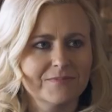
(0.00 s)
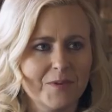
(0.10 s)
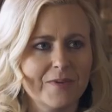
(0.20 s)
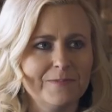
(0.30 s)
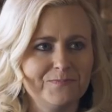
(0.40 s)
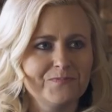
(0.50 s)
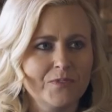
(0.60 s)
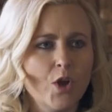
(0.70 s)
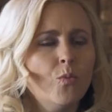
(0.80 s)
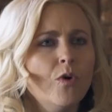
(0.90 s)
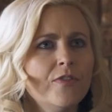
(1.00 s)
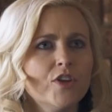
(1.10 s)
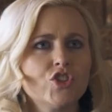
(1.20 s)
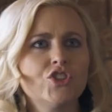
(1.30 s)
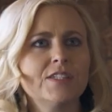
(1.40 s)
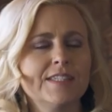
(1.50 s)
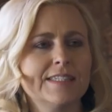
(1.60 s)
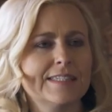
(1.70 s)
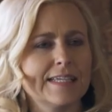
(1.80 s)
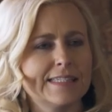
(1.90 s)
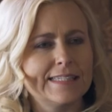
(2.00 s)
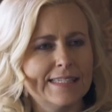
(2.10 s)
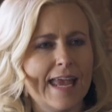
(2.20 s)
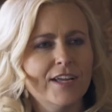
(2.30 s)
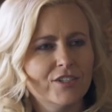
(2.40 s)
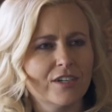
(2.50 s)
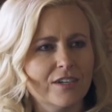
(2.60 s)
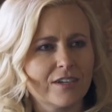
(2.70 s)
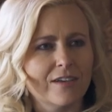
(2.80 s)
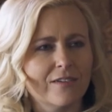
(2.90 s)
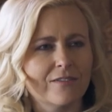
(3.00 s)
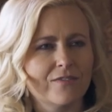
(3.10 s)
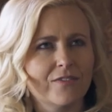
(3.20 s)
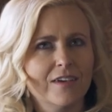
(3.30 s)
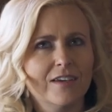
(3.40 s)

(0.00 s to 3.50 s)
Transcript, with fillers: Right. On the ground. Well, and there's just this like standard of